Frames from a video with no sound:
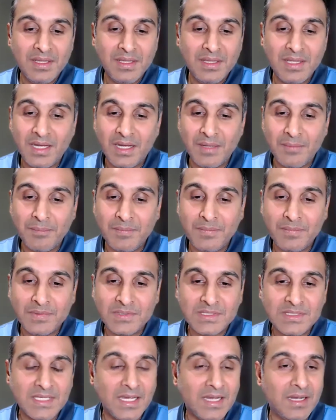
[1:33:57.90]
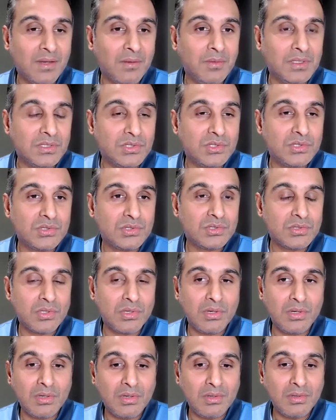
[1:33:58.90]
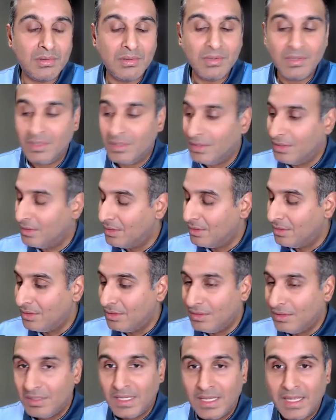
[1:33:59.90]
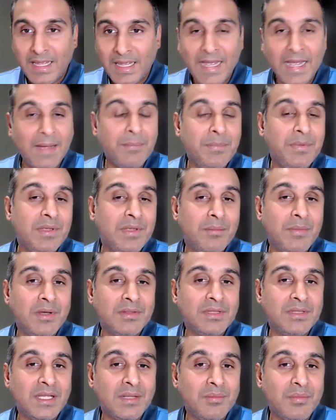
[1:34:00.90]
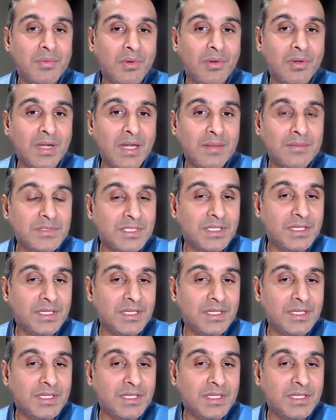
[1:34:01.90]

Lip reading: Sega was so happy about that program's